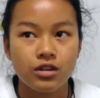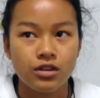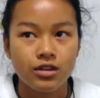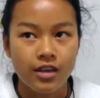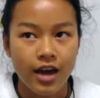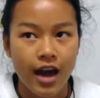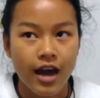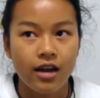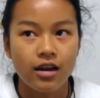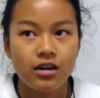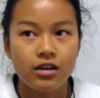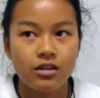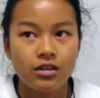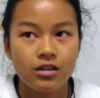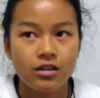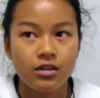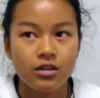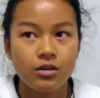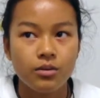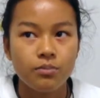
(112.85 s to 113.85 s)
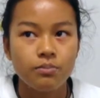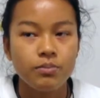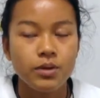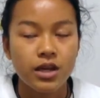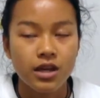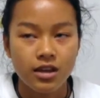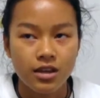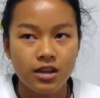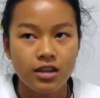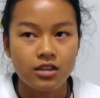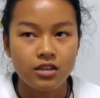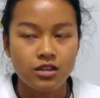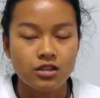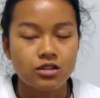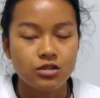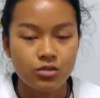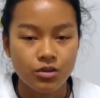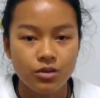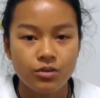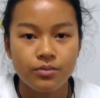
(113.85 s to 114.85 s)
that being in this
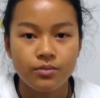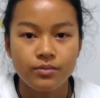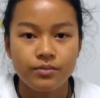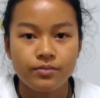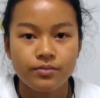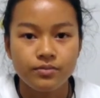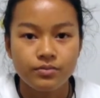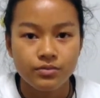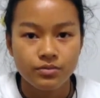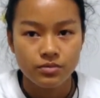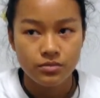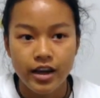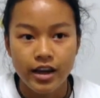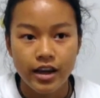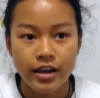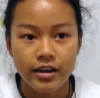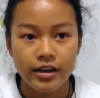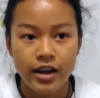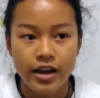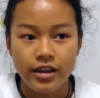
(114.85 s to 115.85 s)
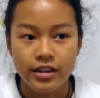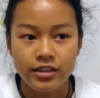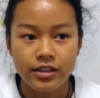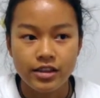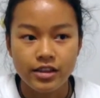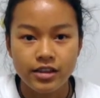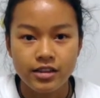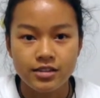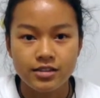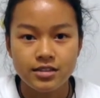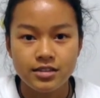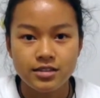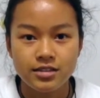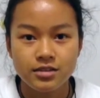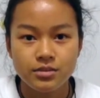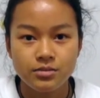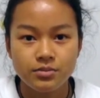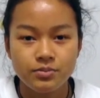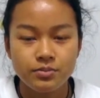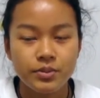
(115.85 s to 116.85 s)
group. And I think
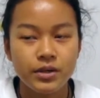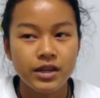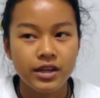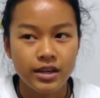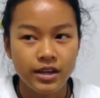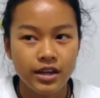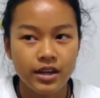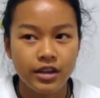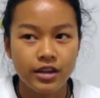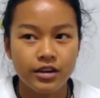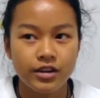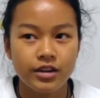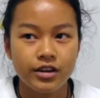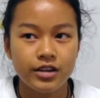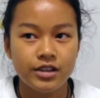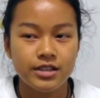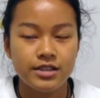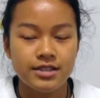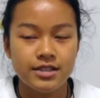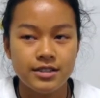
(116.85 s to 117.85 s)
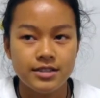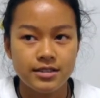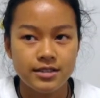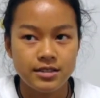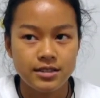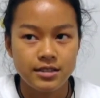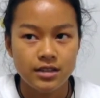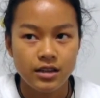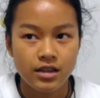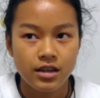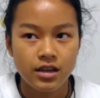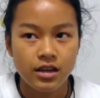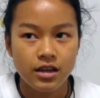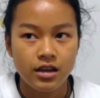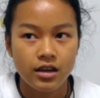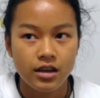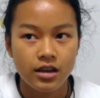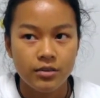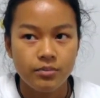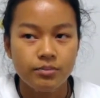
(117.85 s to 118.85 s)
it's being here is
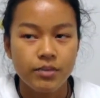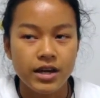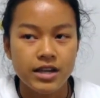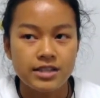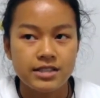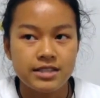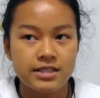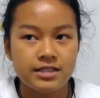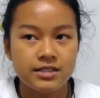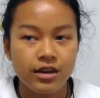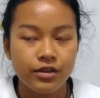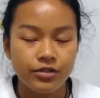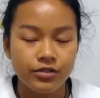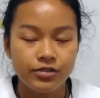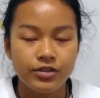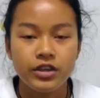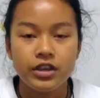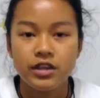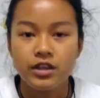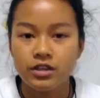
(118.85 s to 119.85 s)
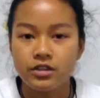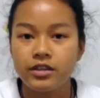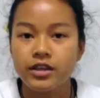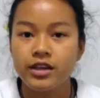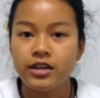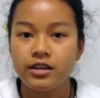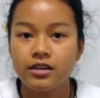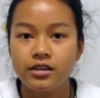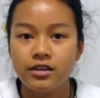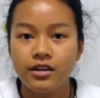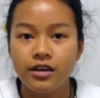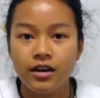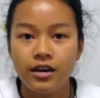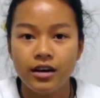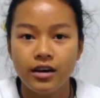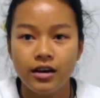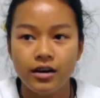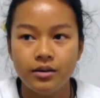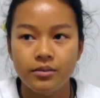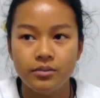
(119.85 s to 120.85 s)
my self-healing.
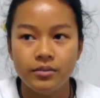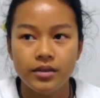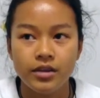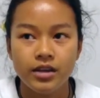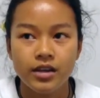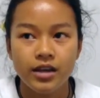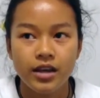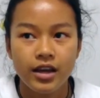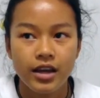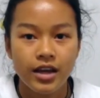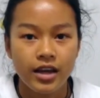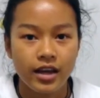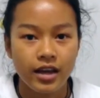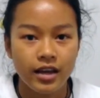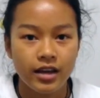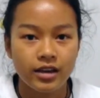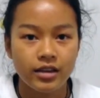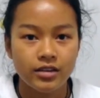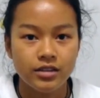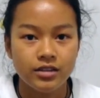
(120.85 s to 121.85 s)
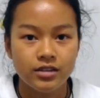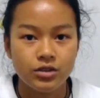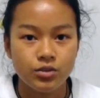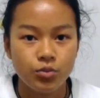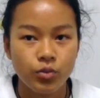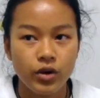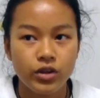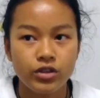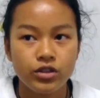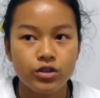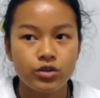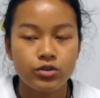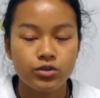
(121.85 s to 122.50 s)
And what the